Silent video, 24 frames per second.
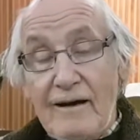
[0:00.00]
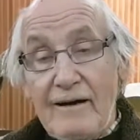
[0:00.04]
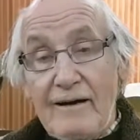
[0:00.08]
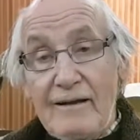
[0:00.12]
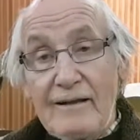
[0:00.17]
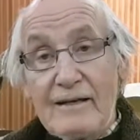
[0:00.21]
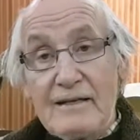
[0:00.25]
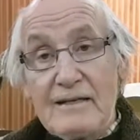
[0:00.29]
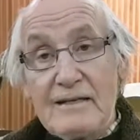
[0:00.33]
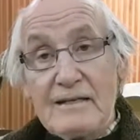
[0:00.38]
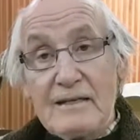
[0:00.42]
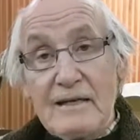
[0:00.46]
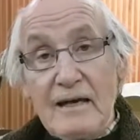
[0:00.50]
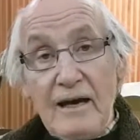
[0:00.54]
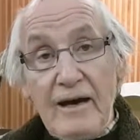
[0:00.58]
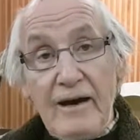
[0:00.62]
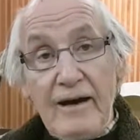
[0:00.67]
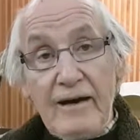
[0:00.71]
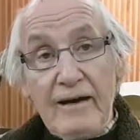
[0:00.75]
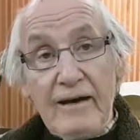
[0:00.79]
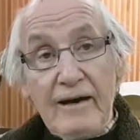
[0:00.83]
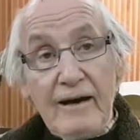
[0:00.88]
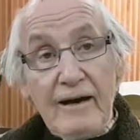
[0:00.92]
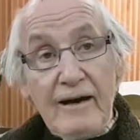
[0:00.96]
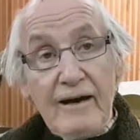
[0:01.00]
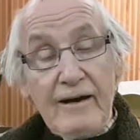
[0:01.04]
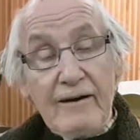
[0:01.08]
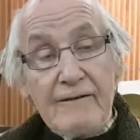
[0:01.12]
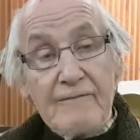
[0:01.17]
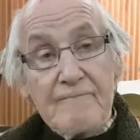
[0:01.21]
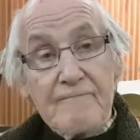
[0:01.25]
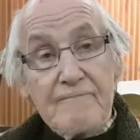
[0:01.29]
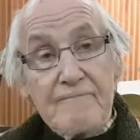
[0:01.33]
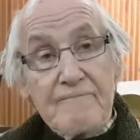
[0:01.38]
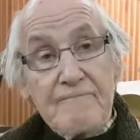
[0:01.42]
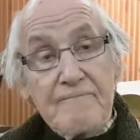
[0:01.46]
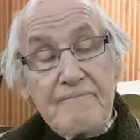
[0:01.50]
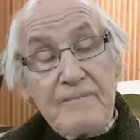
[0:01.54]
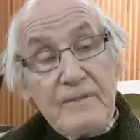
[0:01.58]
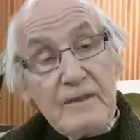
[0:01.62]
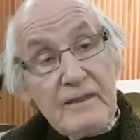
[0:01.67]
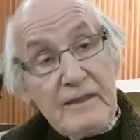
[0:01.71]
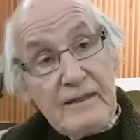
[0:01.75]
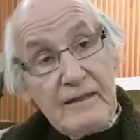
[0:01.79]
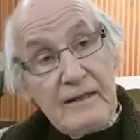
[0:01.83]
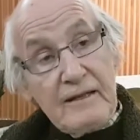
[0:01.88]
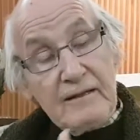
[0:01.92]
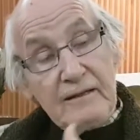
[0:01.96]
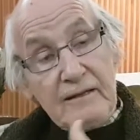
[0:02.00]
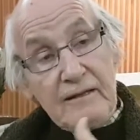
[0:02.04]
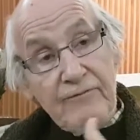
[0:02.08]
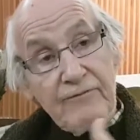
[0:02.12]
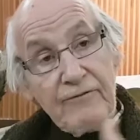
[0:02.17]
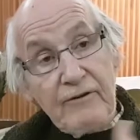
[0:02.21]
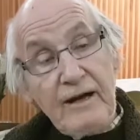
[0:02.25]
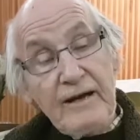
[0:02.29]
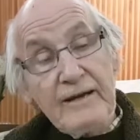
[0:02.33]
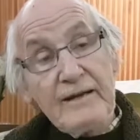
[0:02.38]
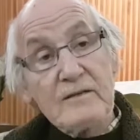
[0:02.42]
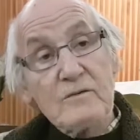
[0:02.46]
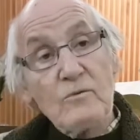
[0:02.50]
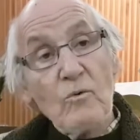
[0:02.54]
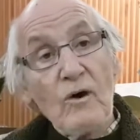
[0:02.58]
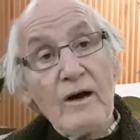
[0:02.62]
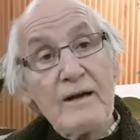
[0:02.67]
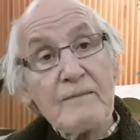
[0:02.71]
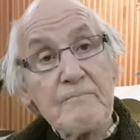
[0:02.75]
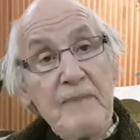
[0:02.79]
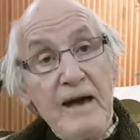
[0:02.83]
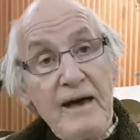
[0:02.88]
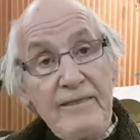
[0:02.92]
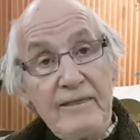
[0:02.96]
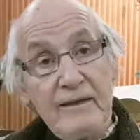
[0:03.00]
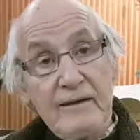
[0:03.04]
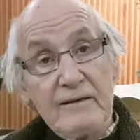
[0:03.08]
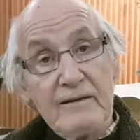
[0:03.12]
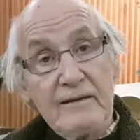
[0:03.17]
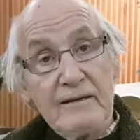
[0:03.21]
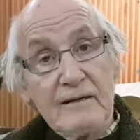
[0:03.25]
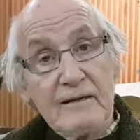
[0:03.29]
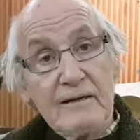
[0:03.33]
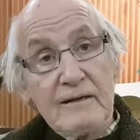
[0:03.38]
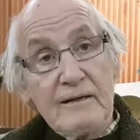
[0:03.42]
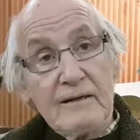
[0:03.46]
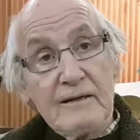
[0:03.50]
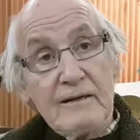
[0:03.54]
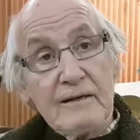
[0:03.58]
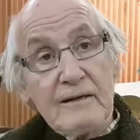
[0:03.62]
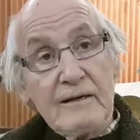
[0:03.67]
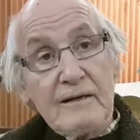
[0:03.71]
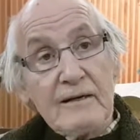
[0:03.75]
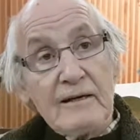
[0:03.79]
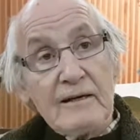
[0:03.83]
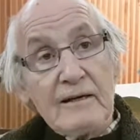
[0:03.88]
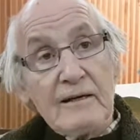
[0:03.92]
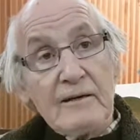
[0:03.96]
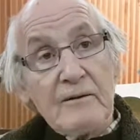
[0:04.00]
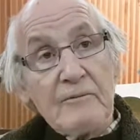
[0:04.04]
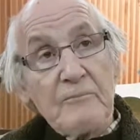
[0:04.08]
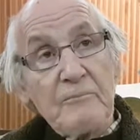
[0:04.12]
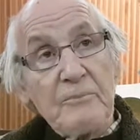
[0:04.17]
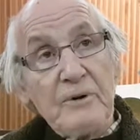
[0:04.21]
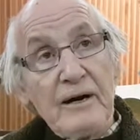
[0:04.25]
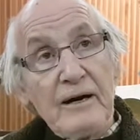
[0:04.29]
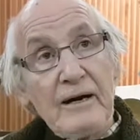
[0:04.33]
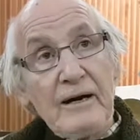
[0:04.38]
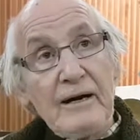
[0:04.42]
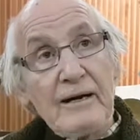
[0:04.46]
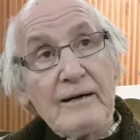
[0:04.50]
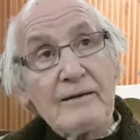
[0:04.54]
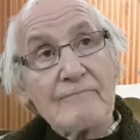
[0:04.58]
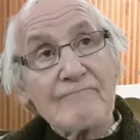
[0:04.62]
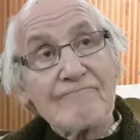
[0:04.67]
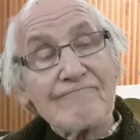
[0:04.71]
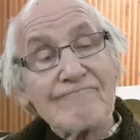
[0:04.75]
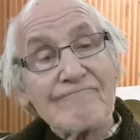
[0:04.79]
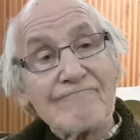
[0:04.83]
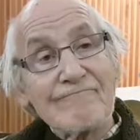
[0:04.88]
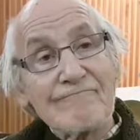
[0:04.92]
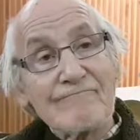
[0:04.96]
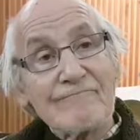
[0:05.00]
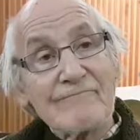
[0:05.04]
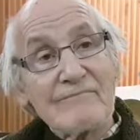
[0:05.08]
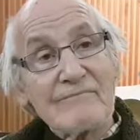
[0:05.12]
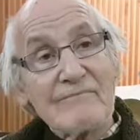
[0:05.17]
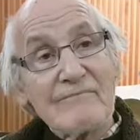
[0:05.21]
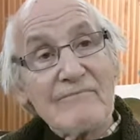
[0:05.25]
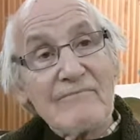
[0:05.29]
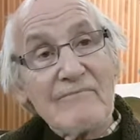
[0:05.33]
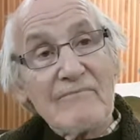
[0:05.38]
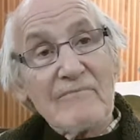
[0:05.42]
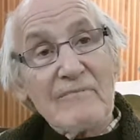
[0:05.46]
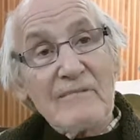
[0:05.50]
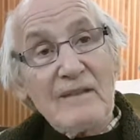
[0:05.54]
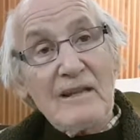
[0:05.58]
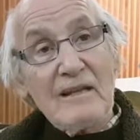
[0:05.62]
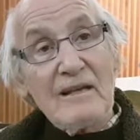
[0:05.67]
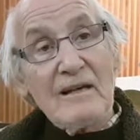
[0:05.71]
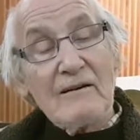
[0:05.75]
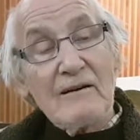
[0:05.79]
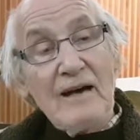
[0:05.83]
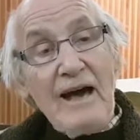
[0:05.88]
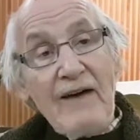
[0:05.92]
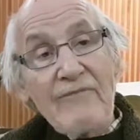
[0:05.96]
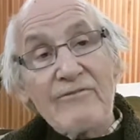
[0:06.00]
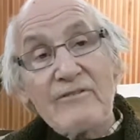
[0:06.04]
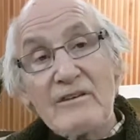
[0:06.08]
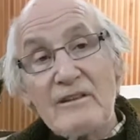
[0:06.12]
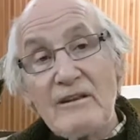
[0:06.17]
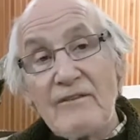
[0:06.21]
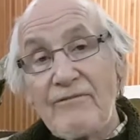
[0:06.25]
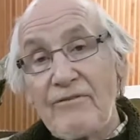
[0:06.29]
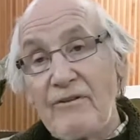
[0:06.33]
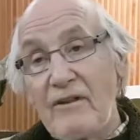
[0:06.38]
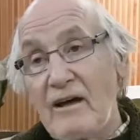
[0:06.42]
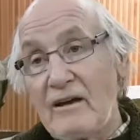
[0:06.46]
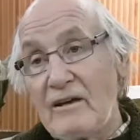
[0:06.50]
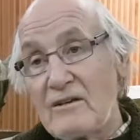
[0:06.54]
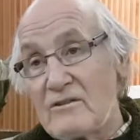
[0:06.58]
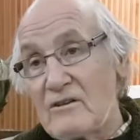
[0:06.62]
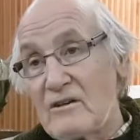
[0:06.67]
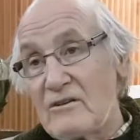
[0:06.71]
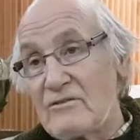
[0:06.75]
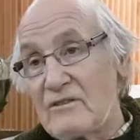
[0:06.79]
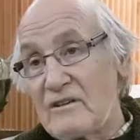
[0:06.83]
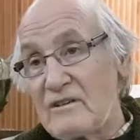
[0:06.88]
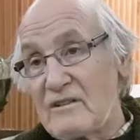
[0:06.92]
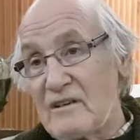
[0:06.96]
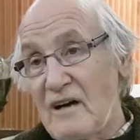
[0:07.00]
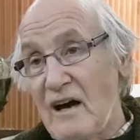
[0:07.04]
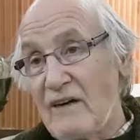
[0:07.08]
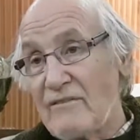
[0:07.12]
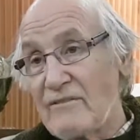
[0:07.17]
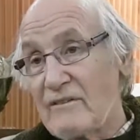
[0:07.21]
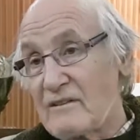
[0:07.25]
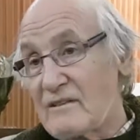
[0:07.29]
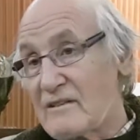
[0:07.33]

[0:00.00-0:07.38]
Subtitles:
Let's say the flood is one method, but after the flood is over, it's awful